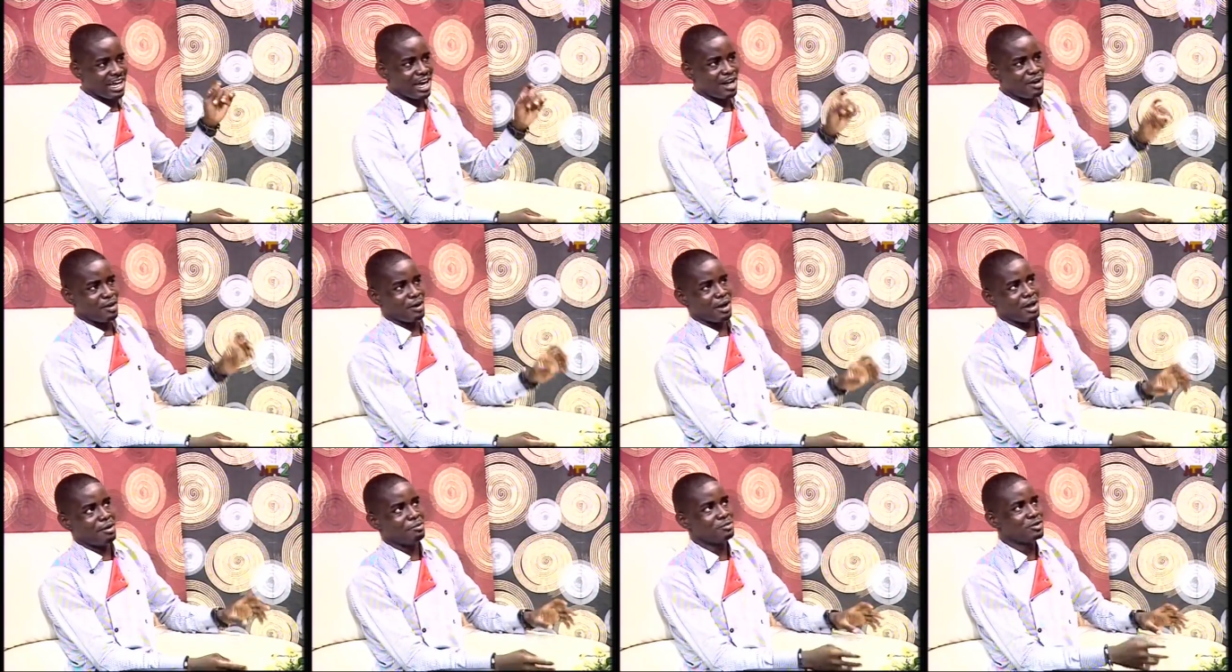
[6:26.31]

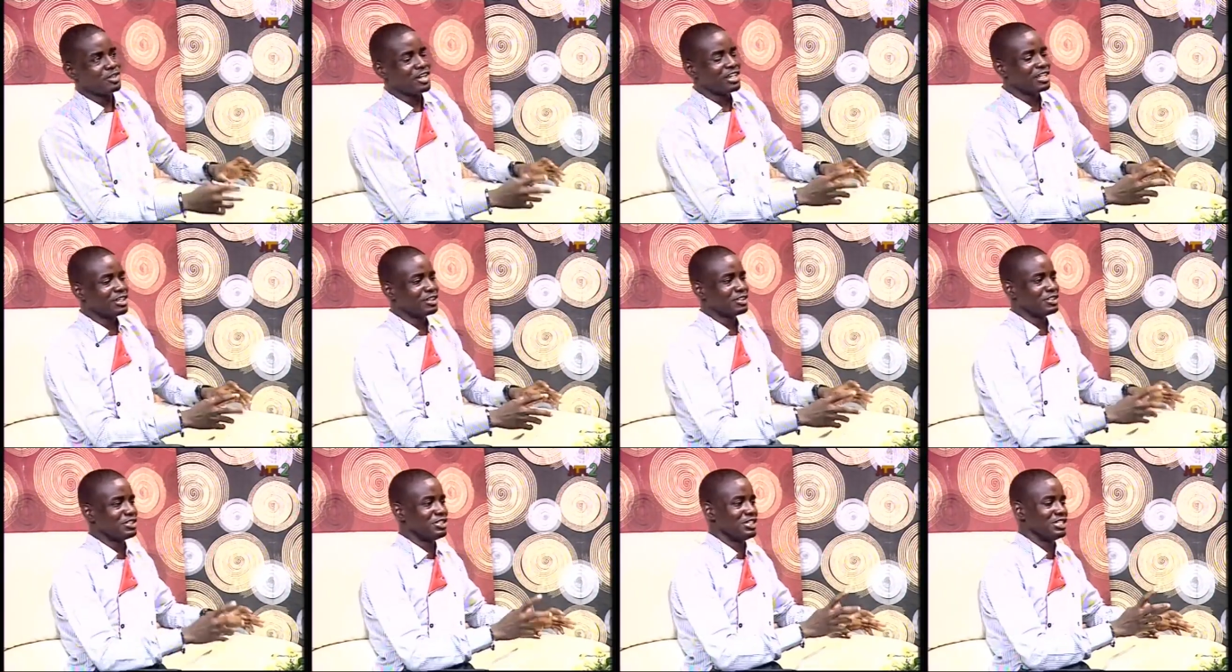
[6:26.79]
I, am trying
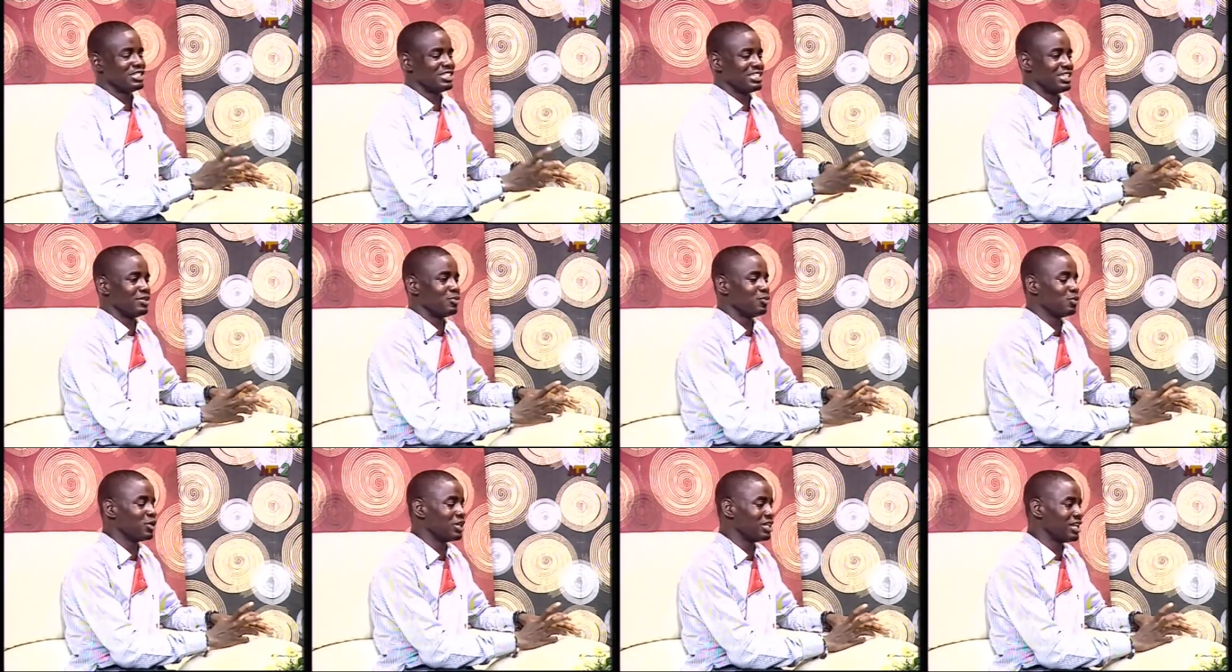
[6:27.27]
not to use
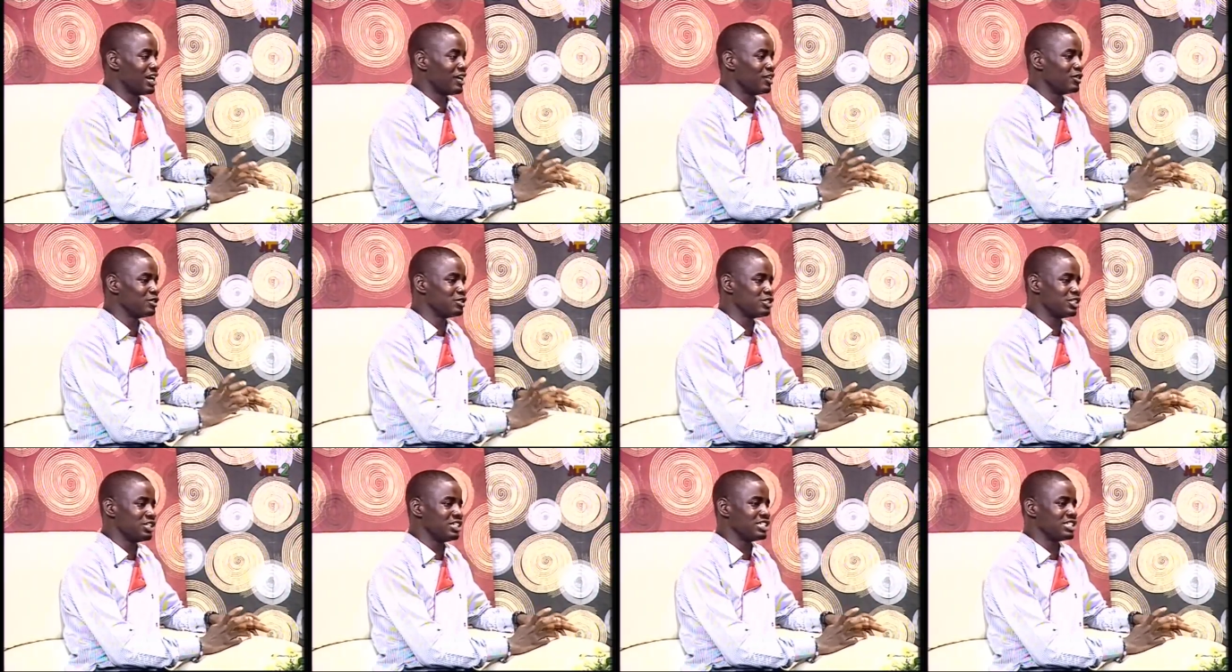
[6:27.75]
the word I
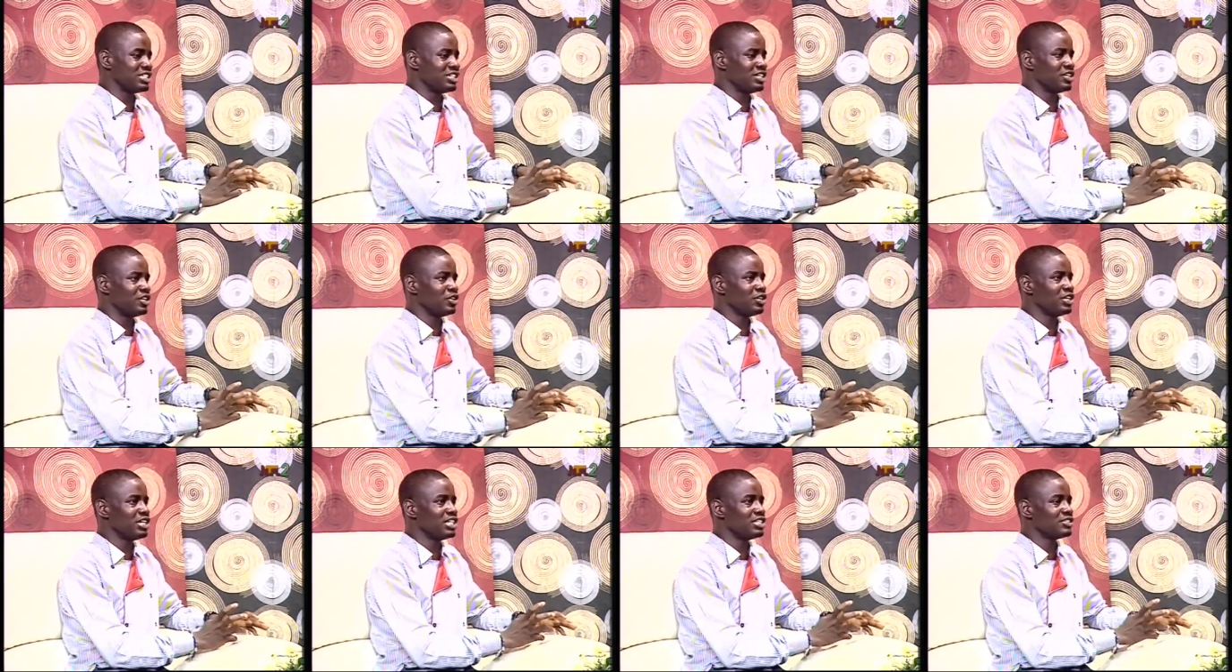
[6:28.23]
want to use. You
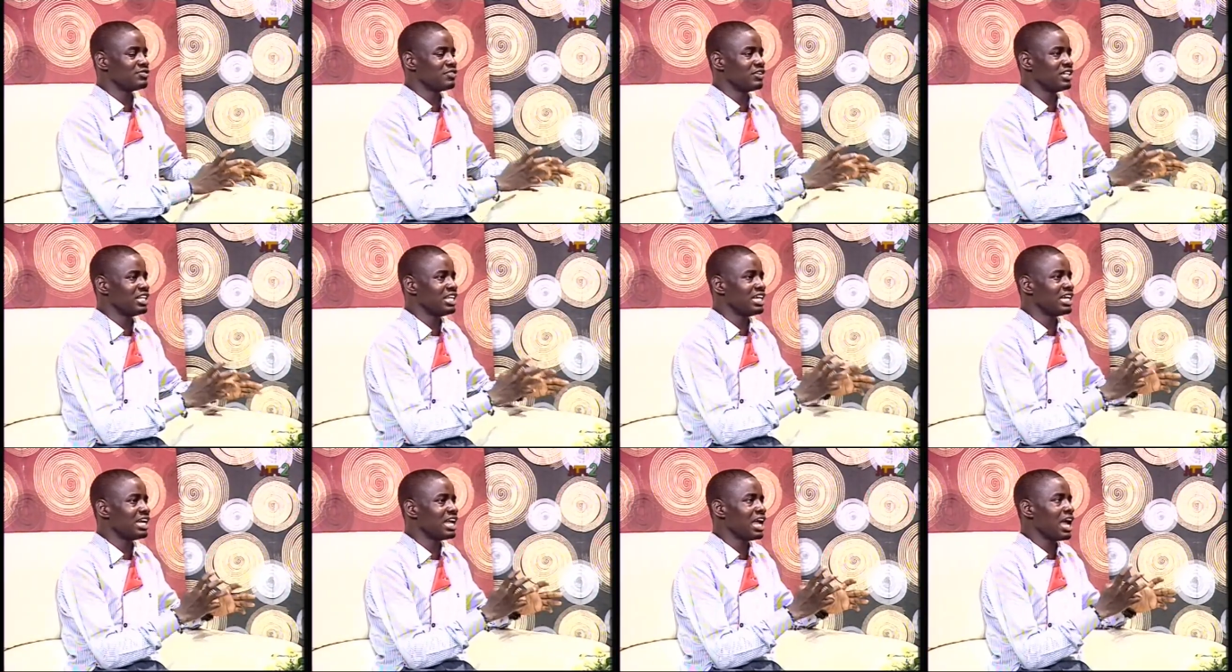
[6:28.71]
it, know, it's
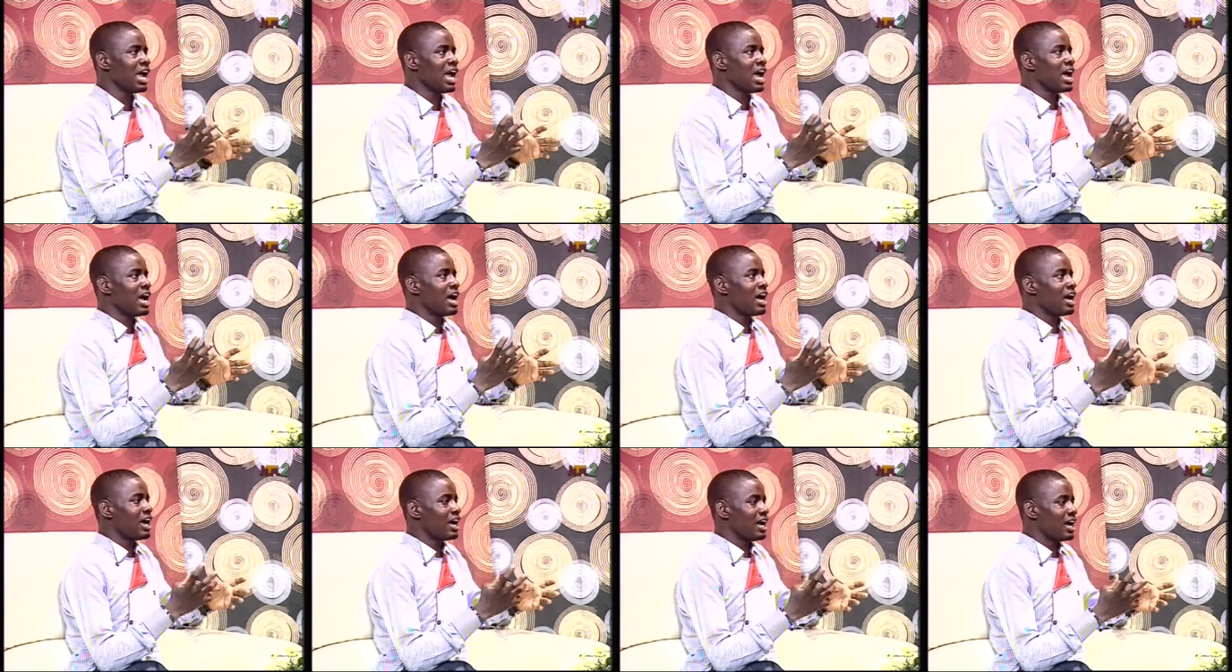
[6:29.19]
really
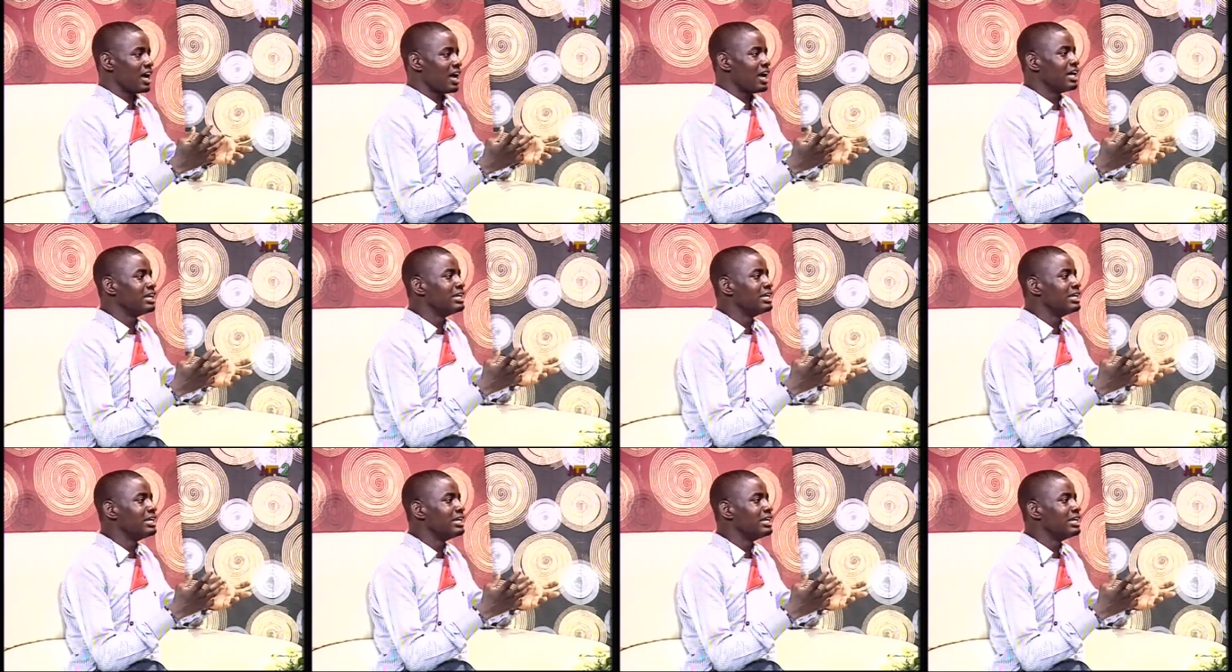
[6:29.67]
archaic.